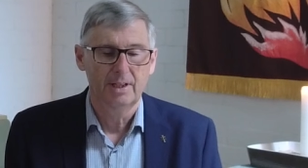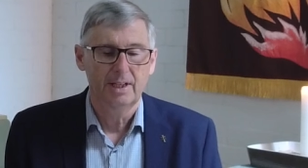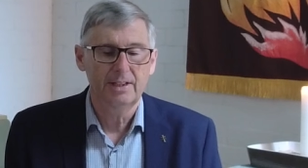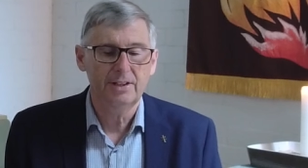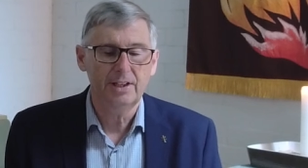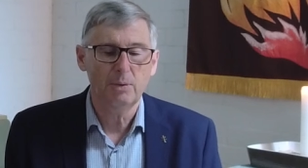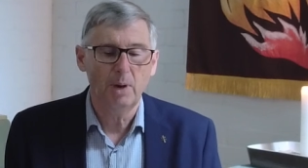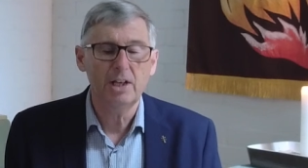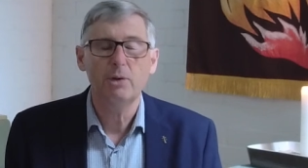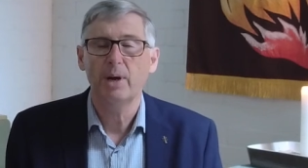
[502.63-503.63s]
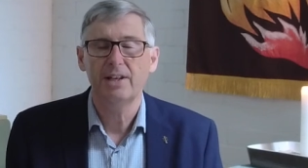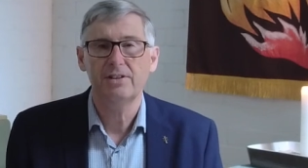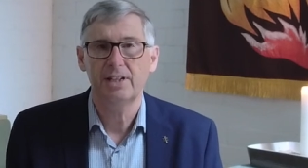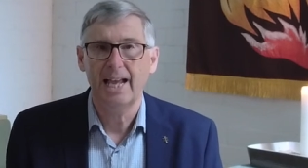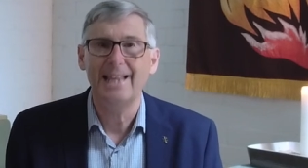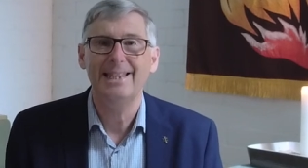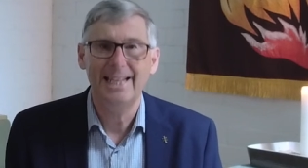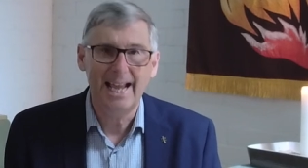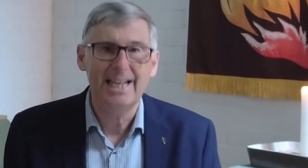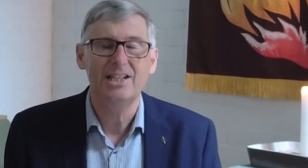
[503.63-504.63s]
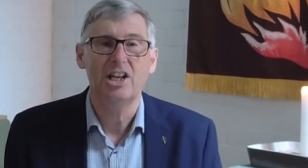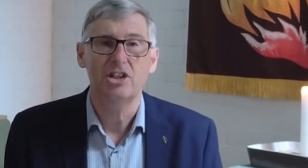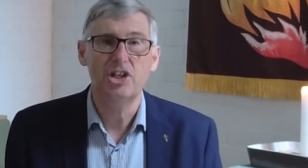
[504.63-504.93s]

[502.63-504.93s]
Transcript: Indeed, the one who has, in the end,